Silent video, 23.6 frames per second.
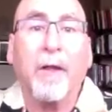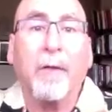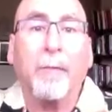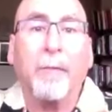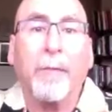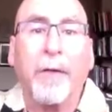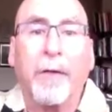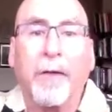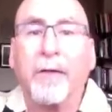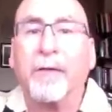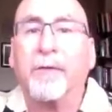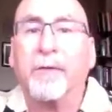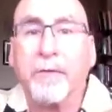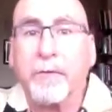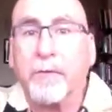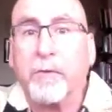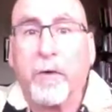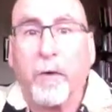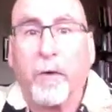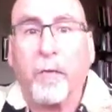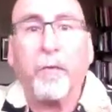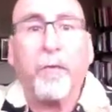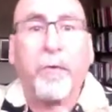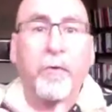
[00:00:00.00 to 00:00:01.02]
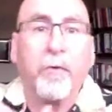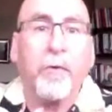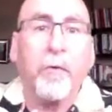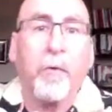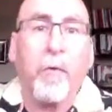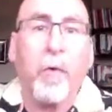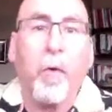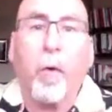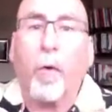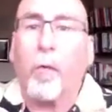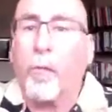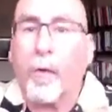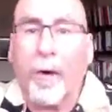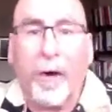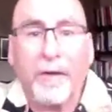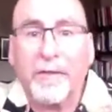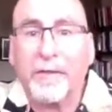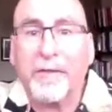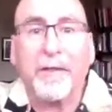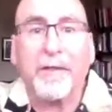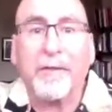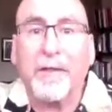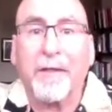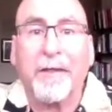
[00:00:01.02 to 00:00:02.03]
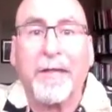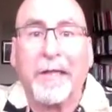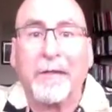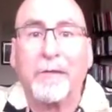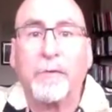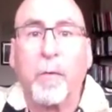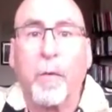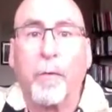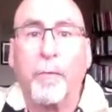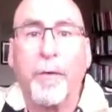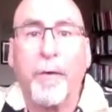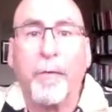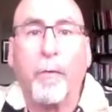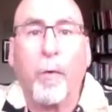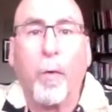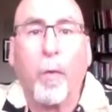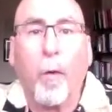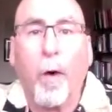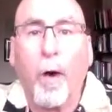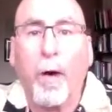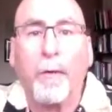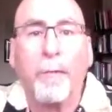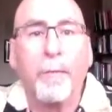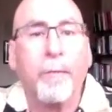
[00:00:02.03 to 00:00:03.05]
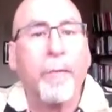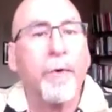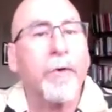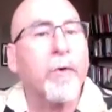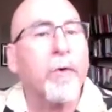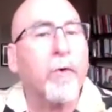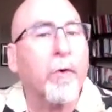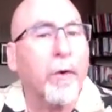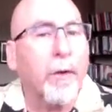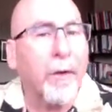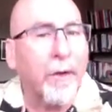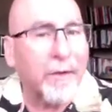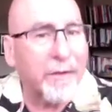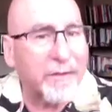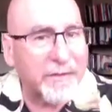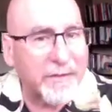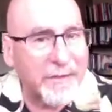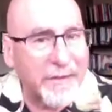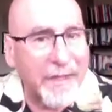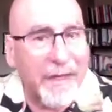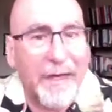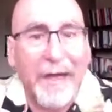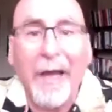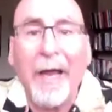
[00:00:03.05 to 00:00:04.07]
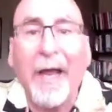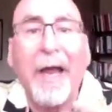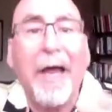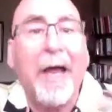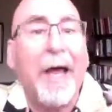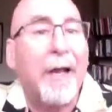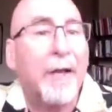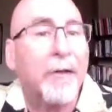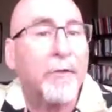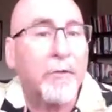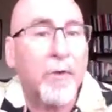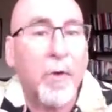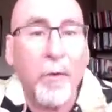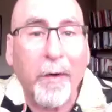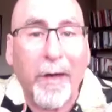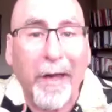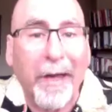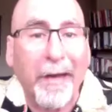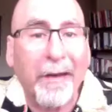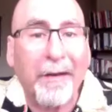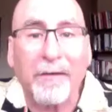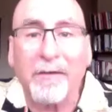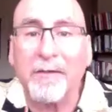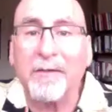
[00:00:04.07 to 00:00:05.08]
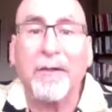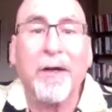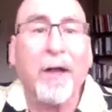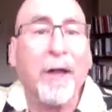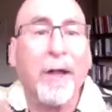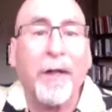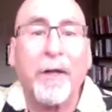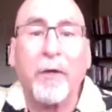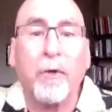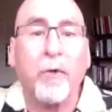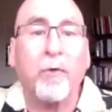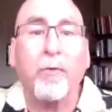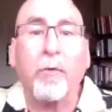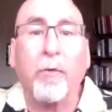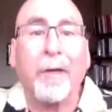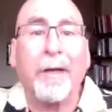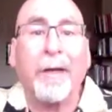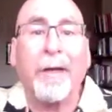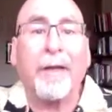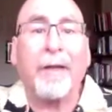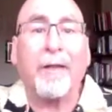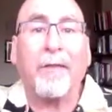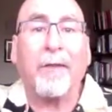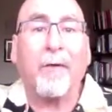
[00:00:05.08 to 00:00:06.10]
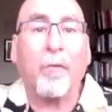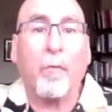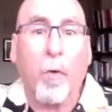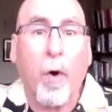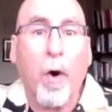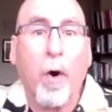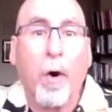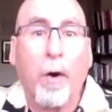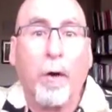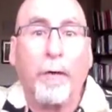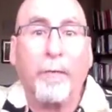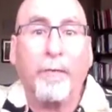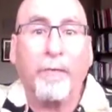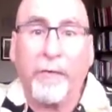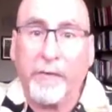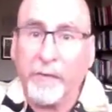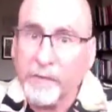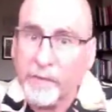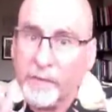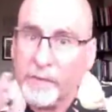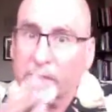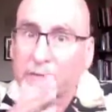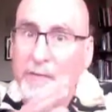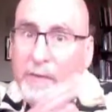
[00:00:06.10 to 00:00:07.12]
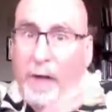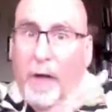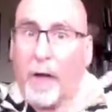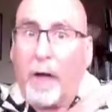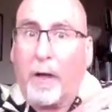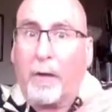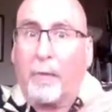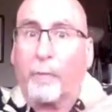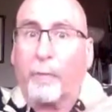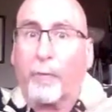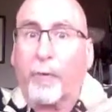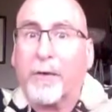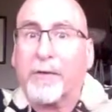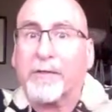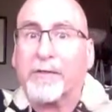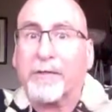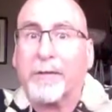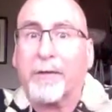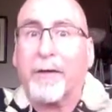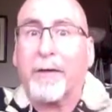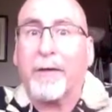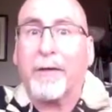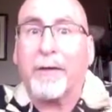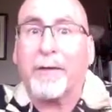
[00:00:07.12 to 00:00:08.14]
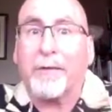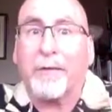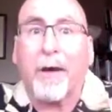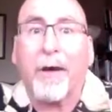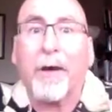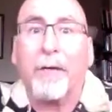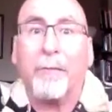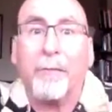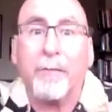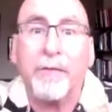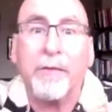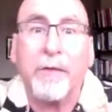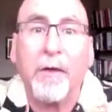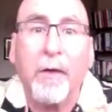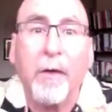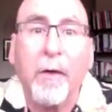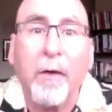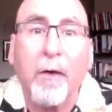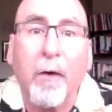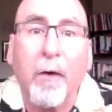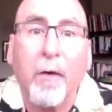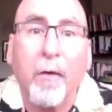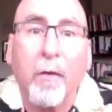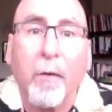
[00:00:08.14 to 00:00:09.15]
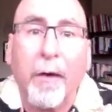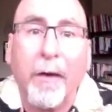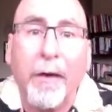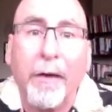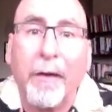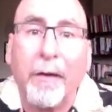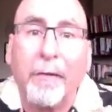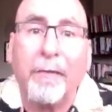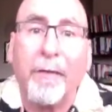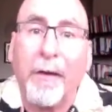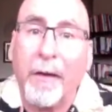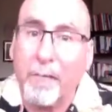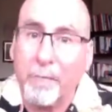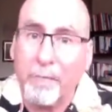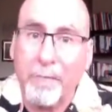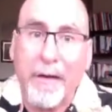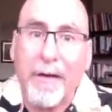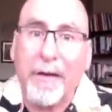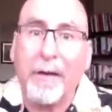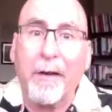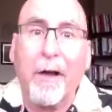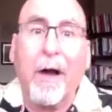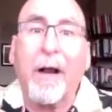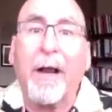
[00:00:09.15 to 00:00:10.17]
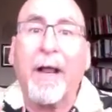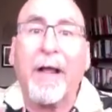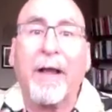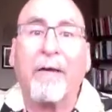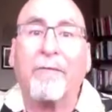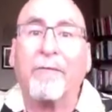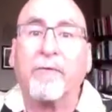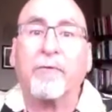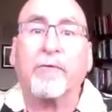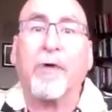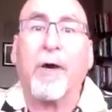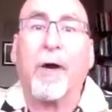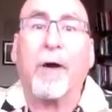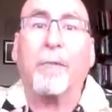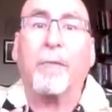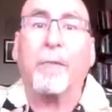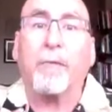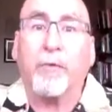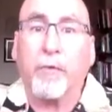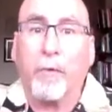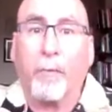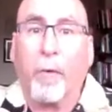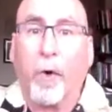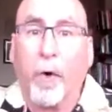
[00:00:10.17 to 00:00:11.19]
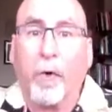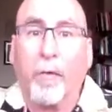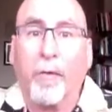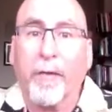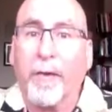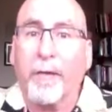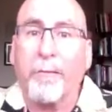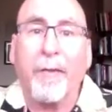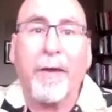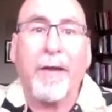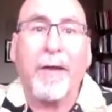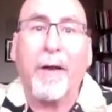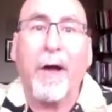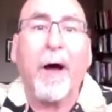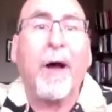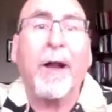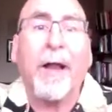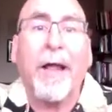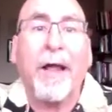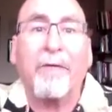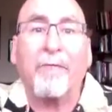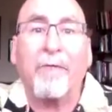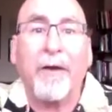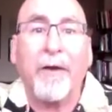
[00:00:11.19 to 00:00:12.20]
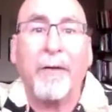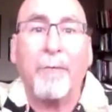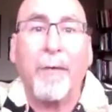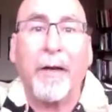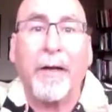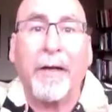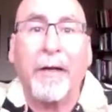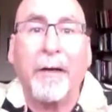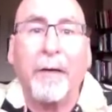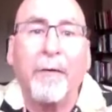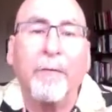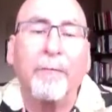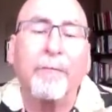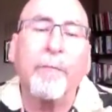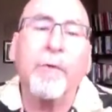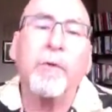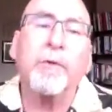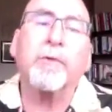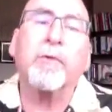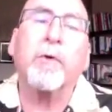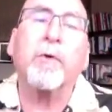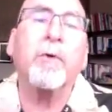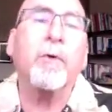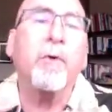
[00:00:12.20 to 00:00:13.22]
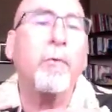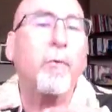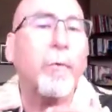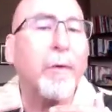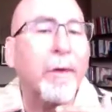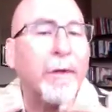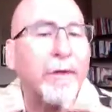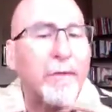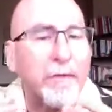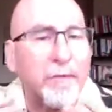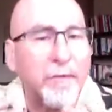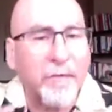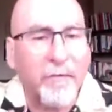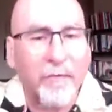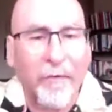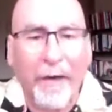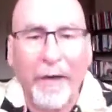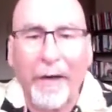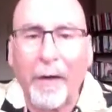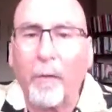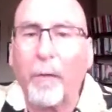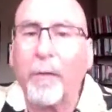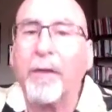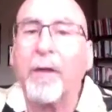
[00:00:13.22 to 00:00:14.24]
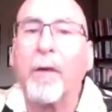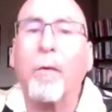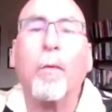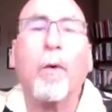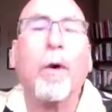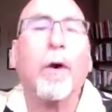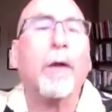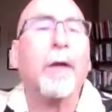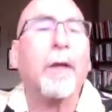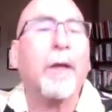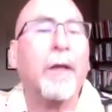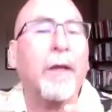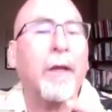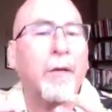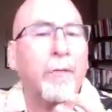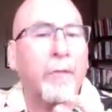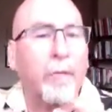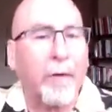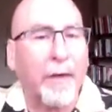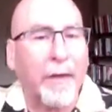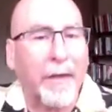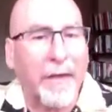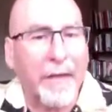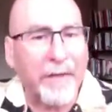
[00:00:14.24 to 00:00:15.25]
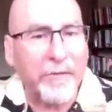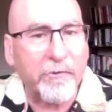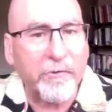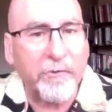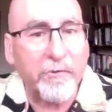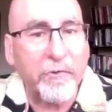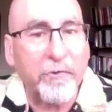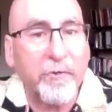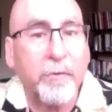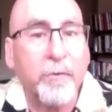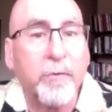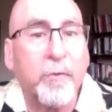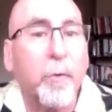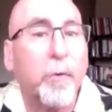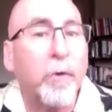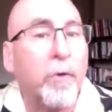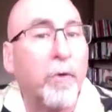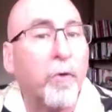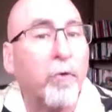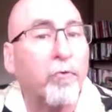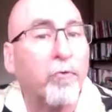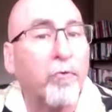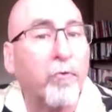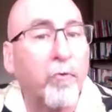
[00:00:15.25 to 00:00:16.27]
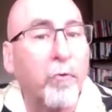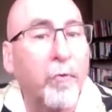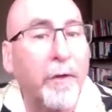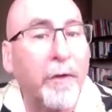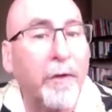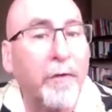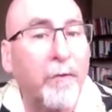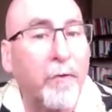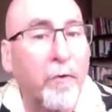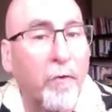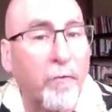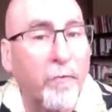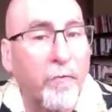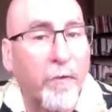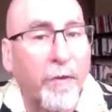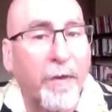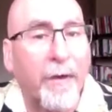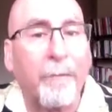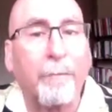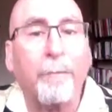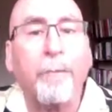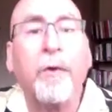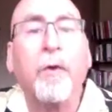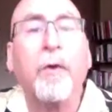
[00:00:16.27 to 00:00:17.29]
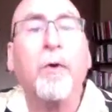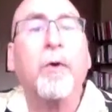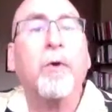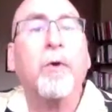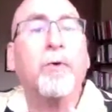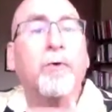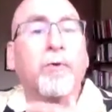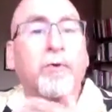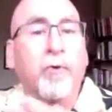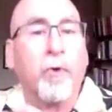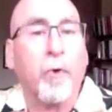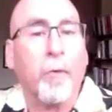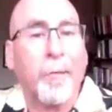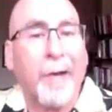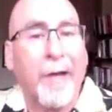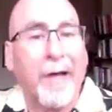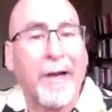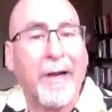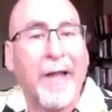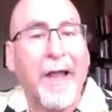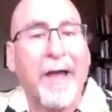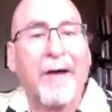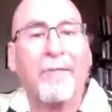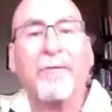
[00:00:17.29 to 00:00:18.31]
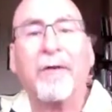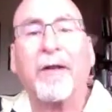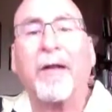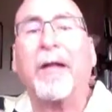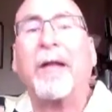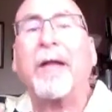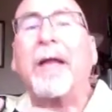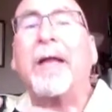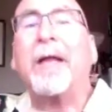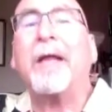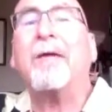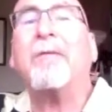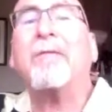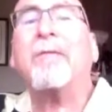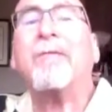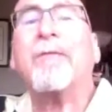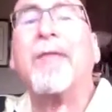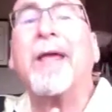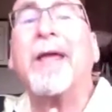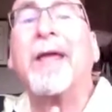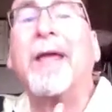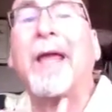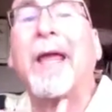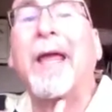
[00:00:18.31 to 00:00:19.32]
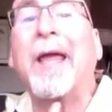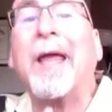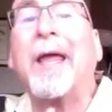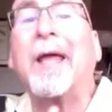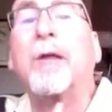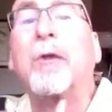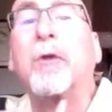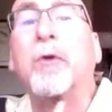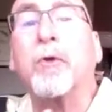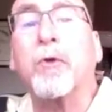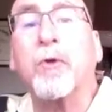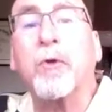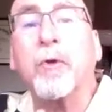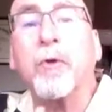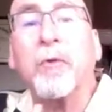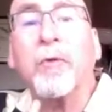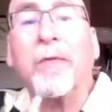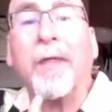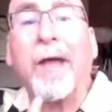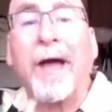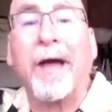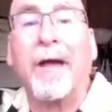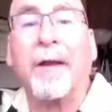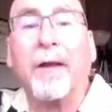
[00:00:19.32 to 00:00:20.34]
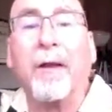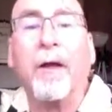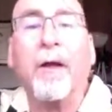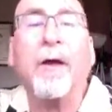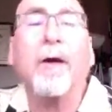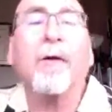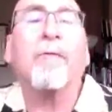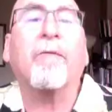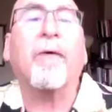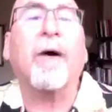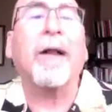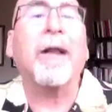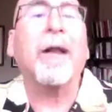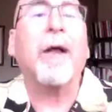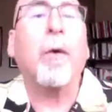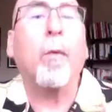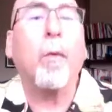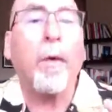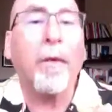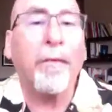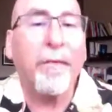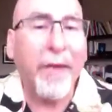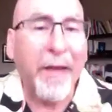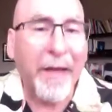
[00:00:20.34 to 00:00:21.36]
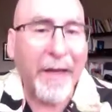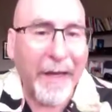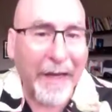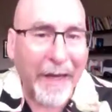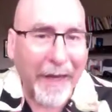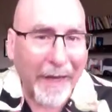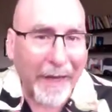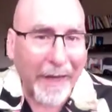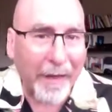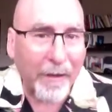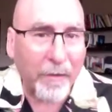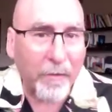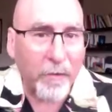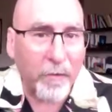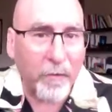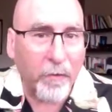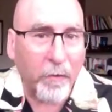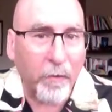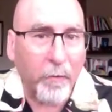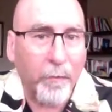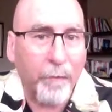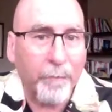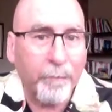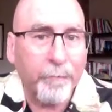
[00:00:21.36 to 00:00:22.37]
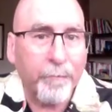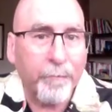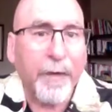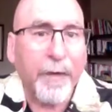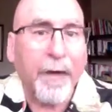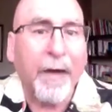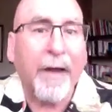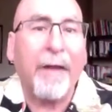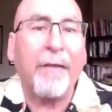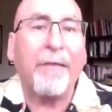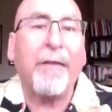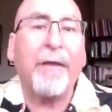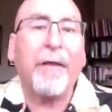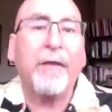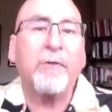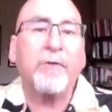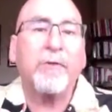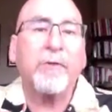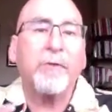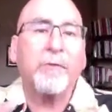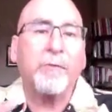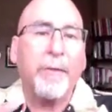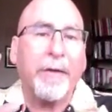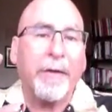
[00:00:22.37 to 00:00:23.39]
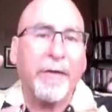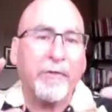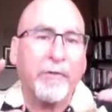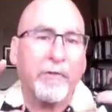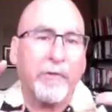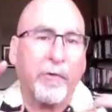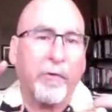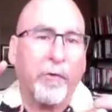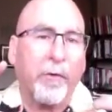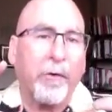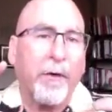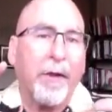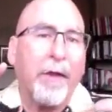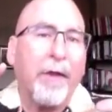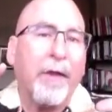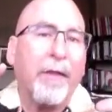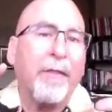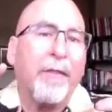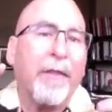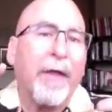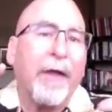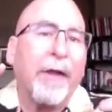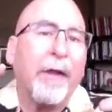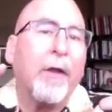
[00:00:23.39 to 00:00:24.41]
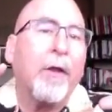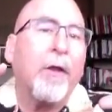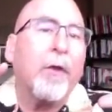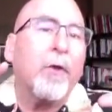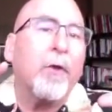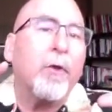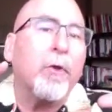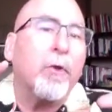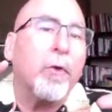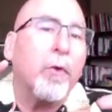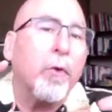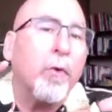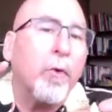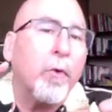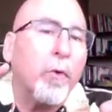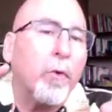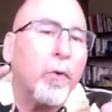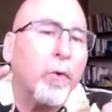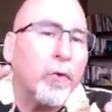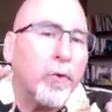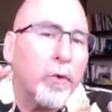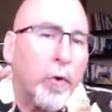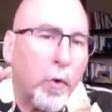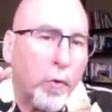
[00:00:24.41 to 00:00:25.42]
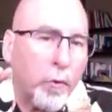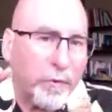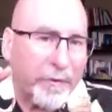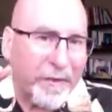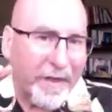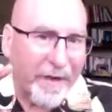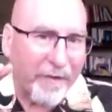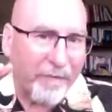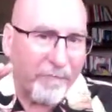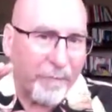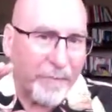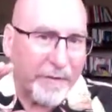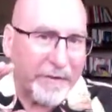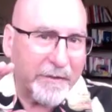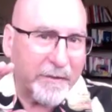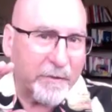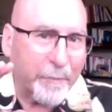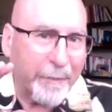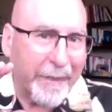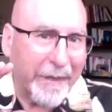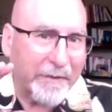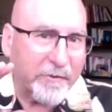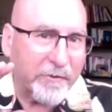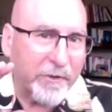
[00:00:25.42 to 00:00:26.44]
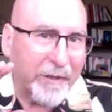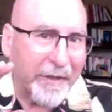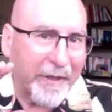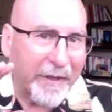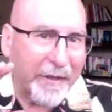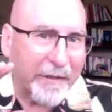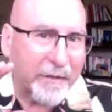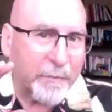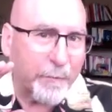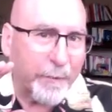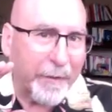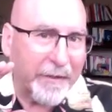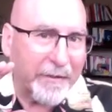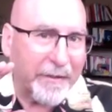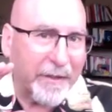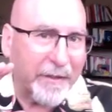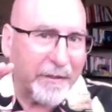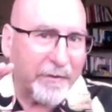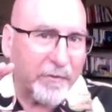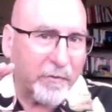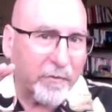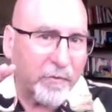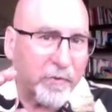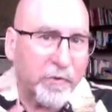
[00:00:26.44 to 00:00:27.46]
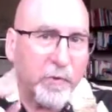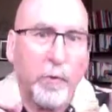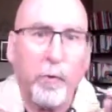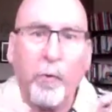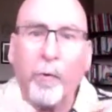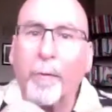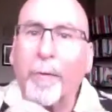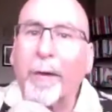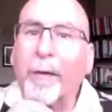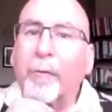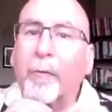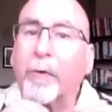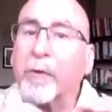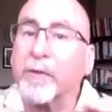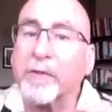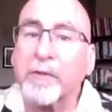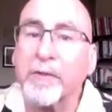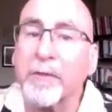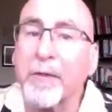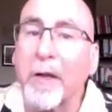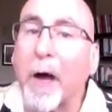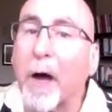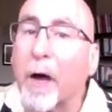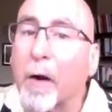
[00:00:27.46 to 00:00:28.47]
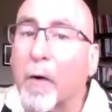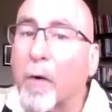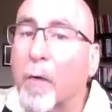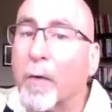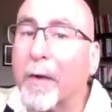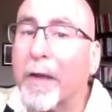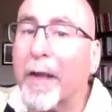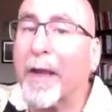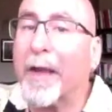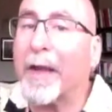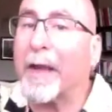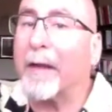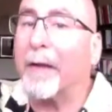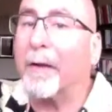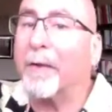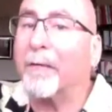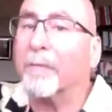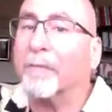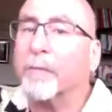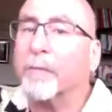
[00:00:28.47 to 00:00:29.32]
because, they're doing the whole process and that's what people want. But you're going to see, and it's okay. It's not like you're doing anything wrong. This is unprecedented times, right? And they may not have a job tomorrow. They may not have any money. So you really just find out what they want in relationship to what you can truly do for them. Show them how to have it. If they can't do that, find out what they can do. And then just make sure that you don't have mismatched expectations. So remember, it's not okay